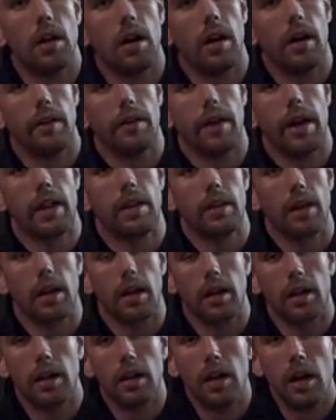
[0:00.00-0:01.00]
on that
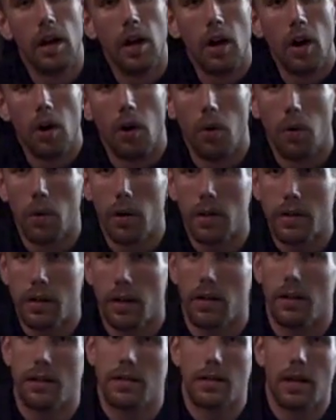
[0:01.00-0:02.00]
thing, or
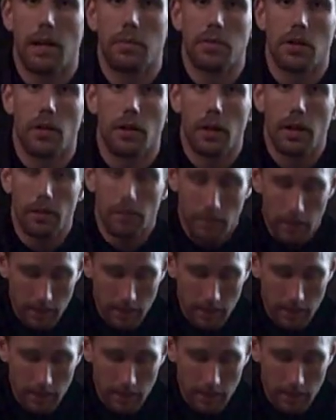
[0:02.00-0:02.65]
until it stops hurting.